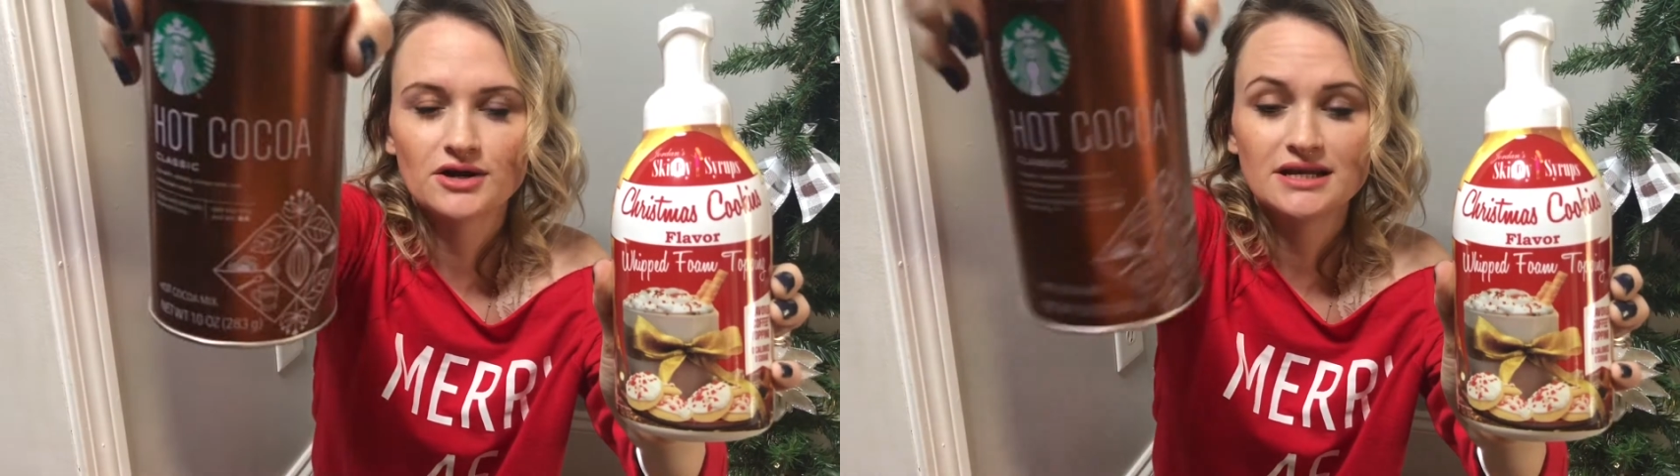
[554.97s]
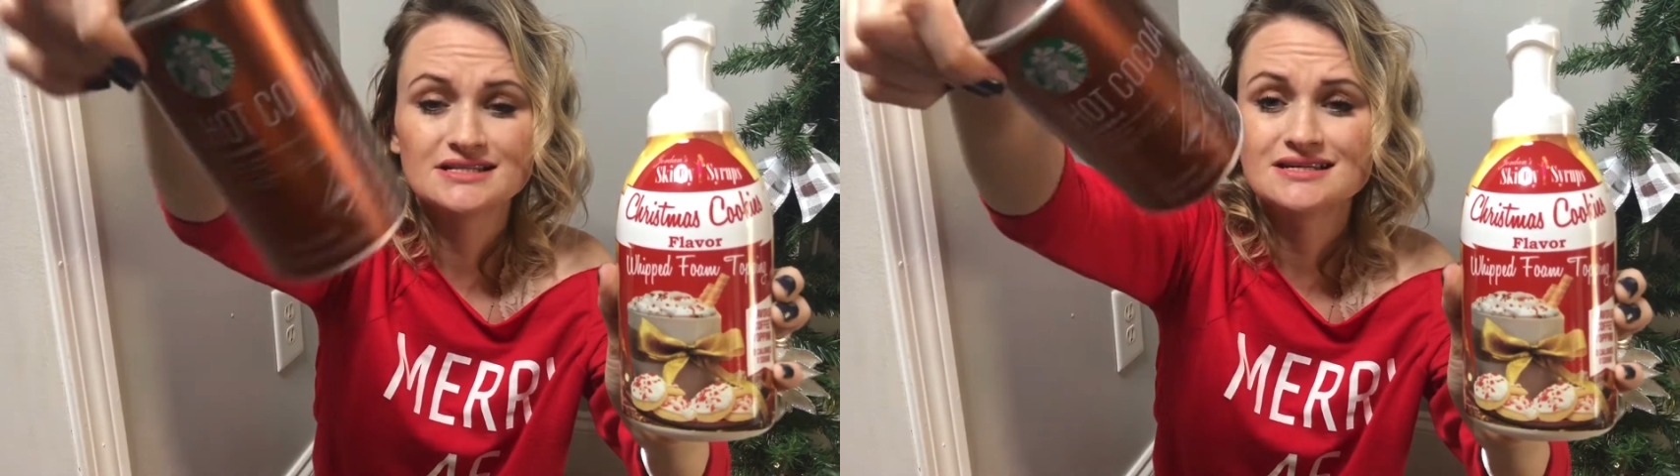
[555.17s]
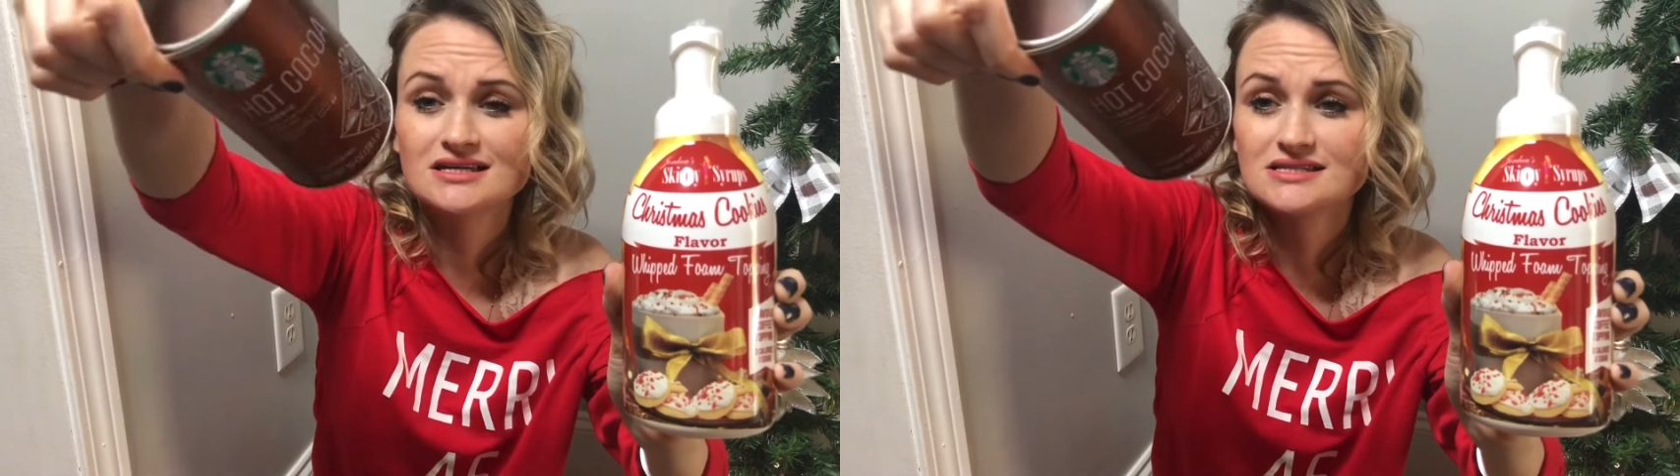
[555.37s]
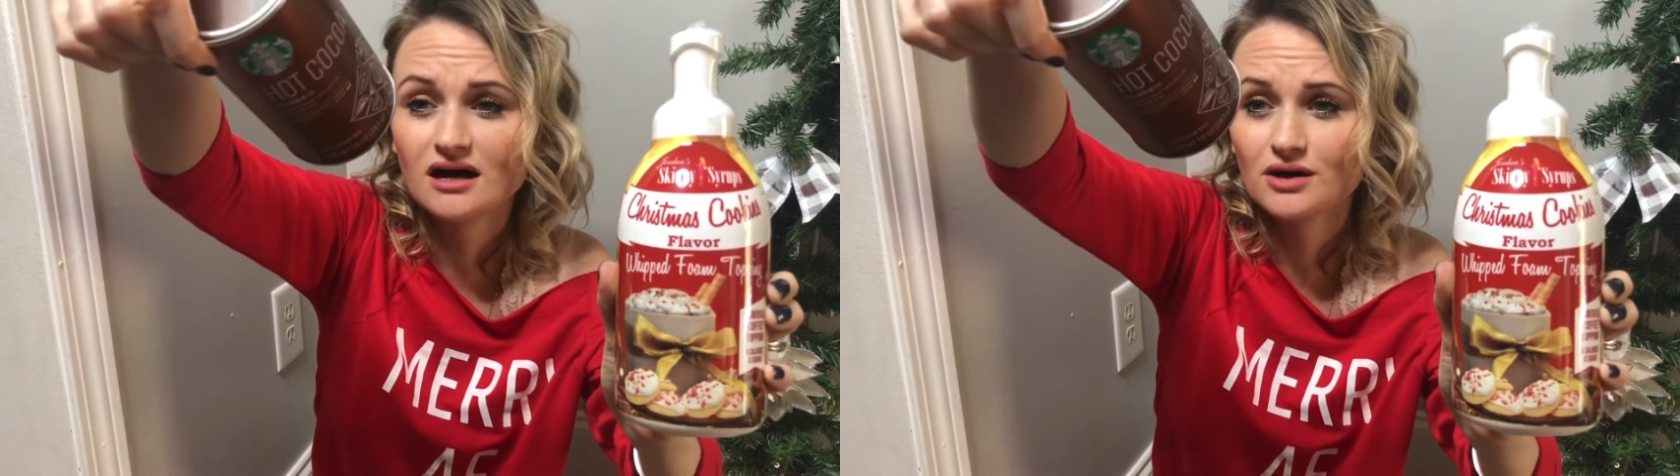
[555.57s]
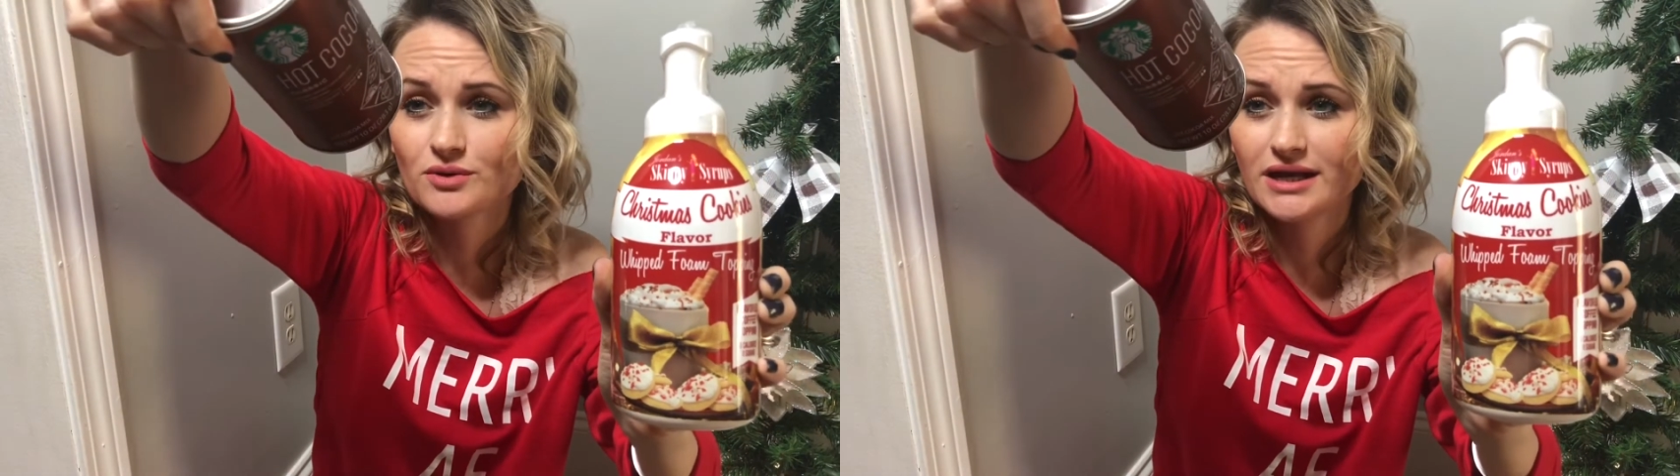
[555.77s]
and it does
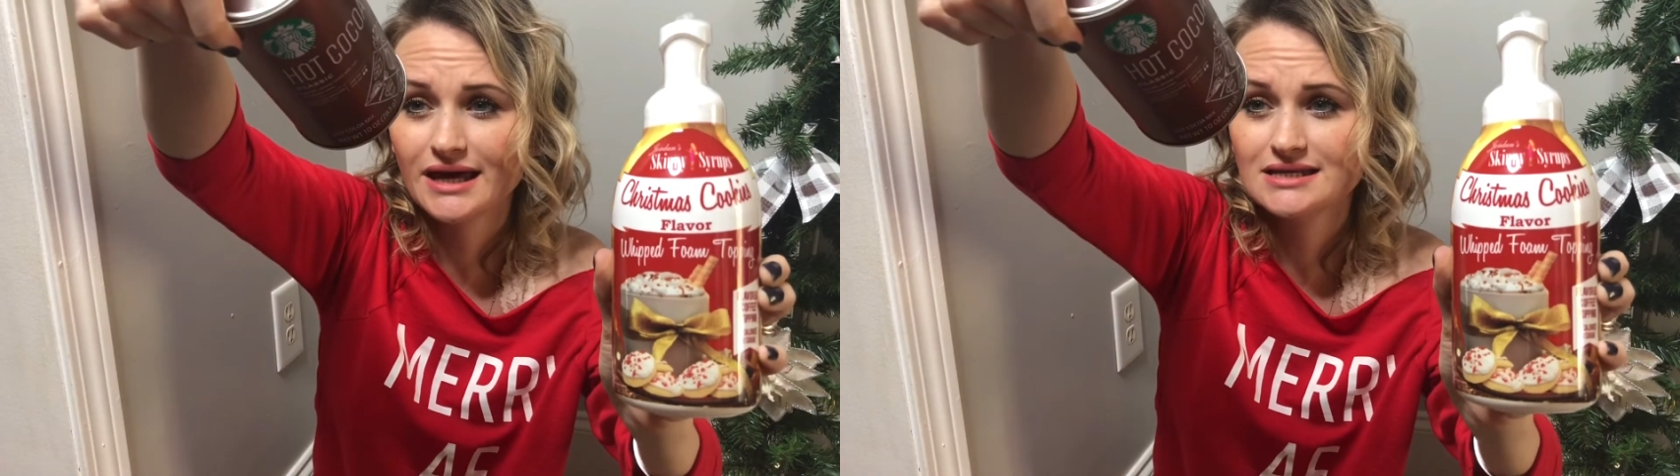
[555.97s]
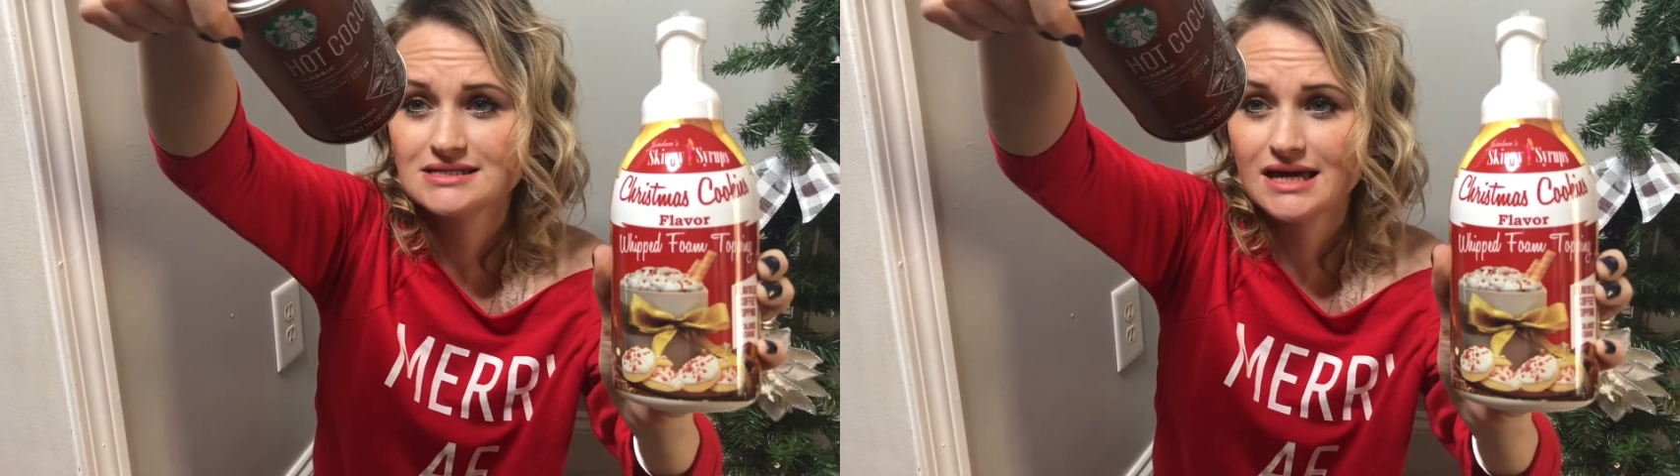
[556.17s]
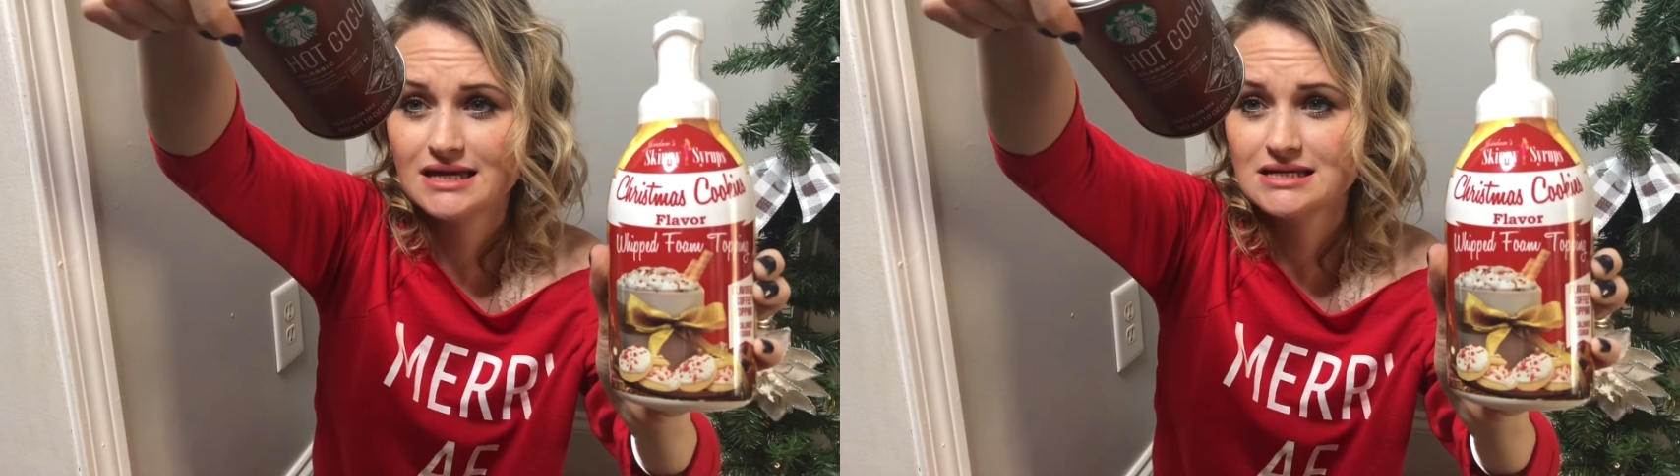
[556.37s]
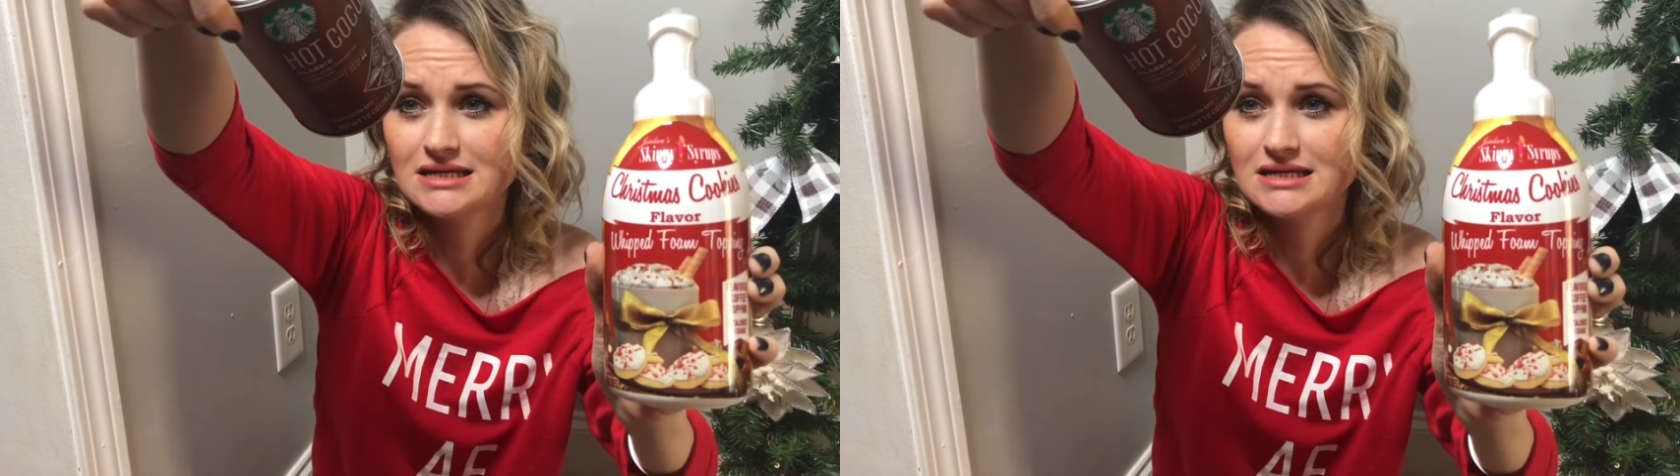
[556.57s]
not run out of date